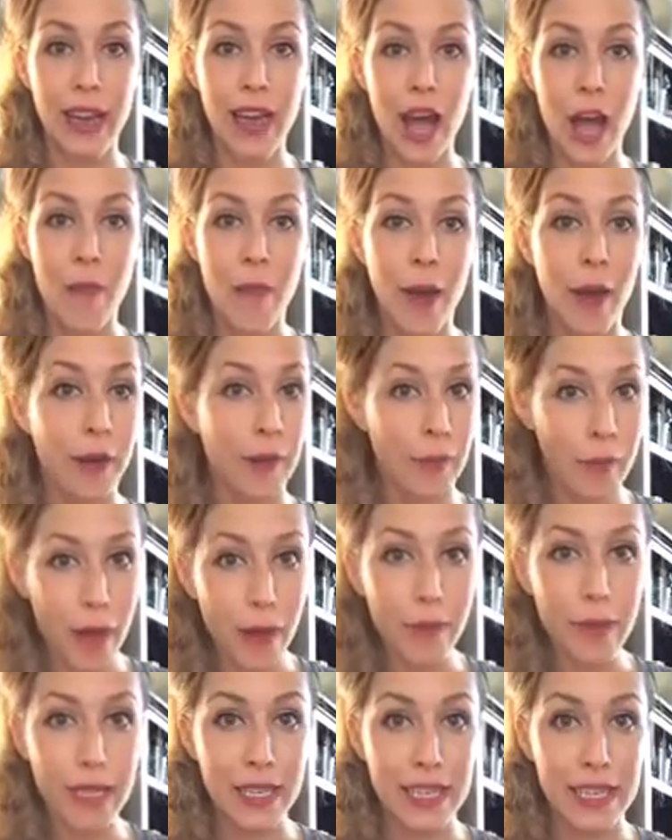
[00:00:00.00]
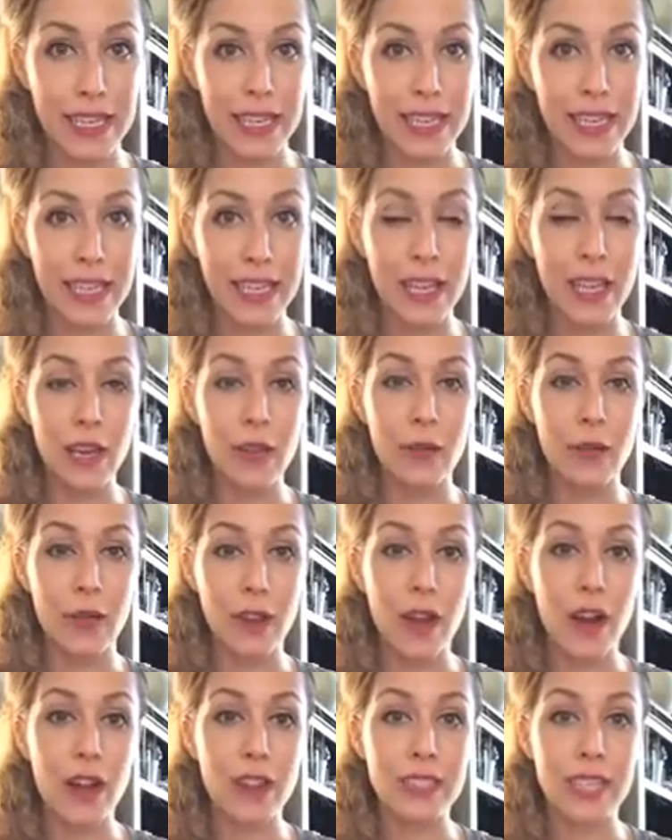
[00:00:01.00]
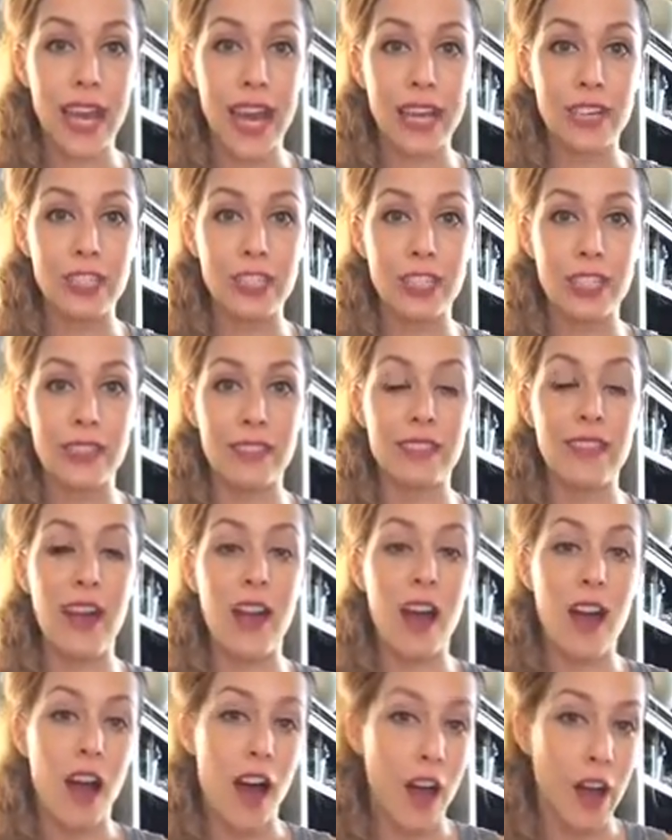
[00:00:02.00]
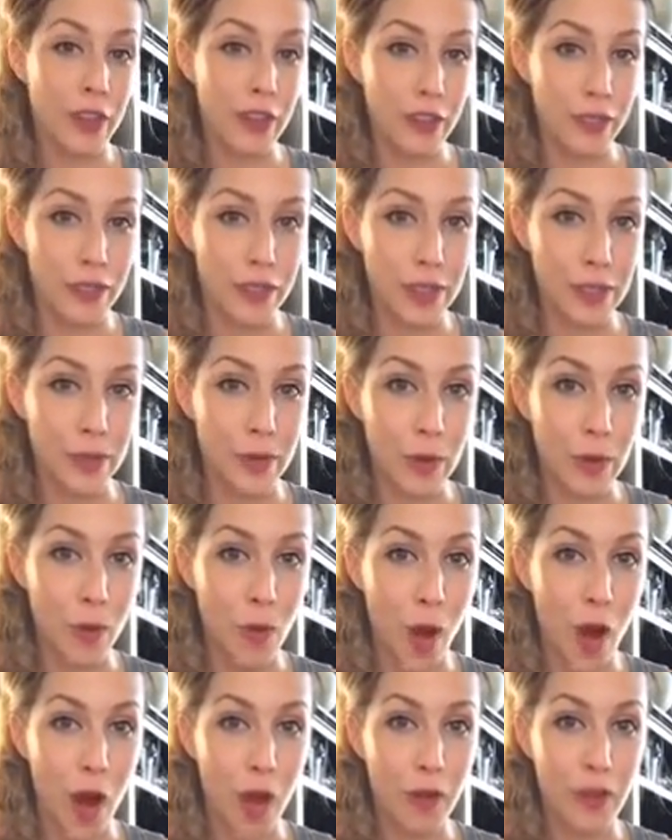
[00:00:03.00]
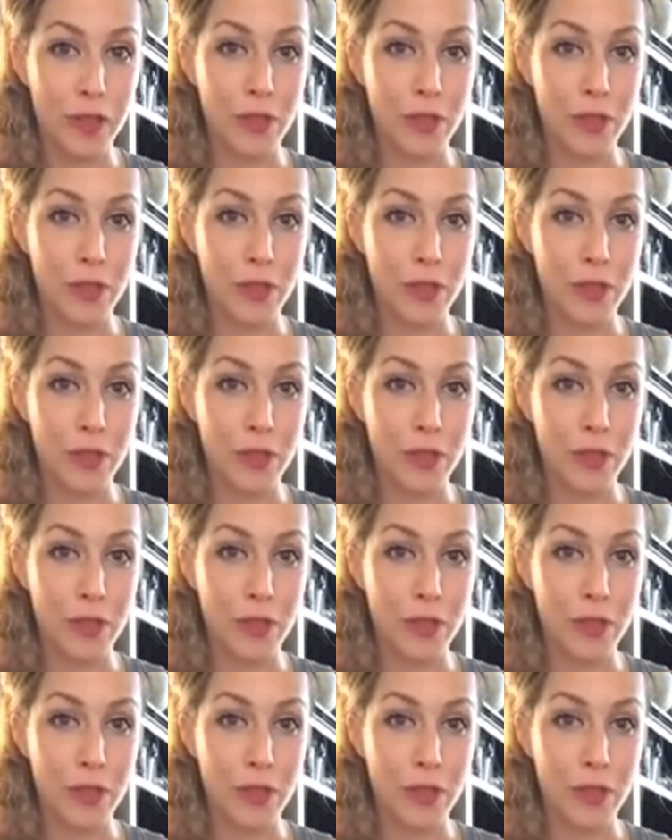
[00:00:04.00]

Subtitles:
about it publicly with call to actions on your Facebook wall.